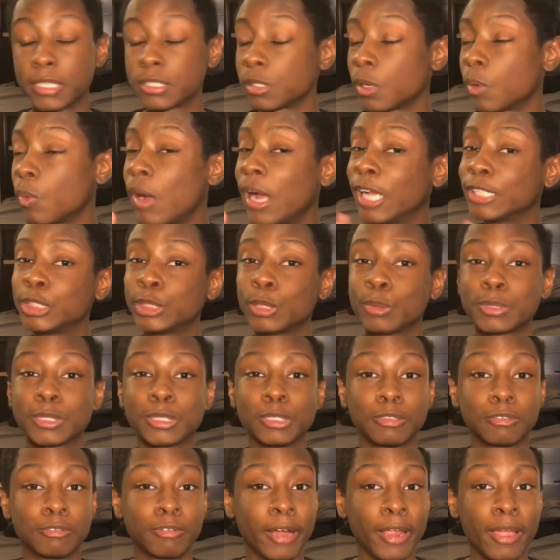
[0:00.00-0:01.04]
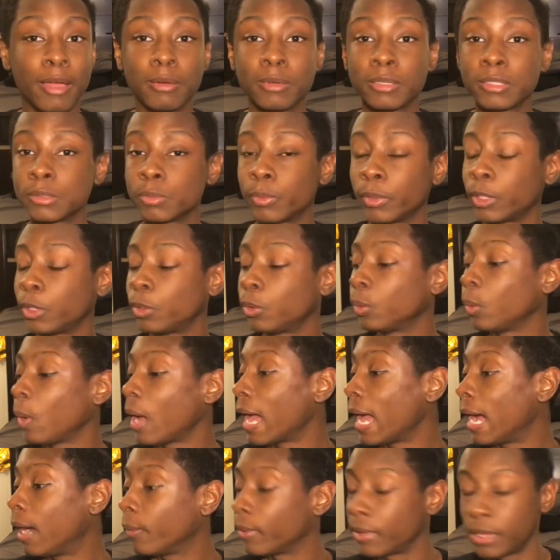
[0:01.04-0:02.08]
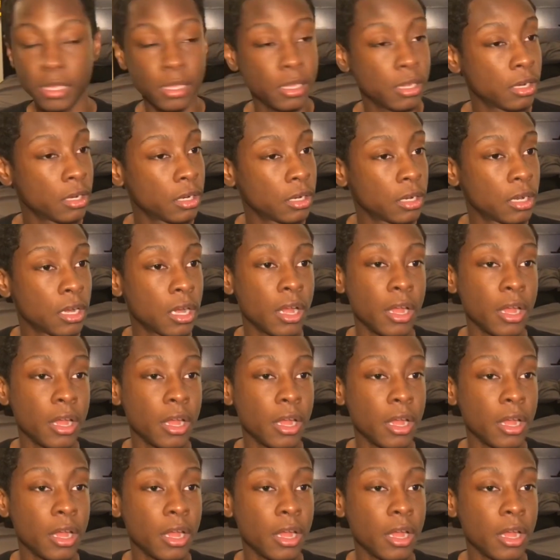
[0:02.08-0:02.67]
So watch your surroundings when you out here.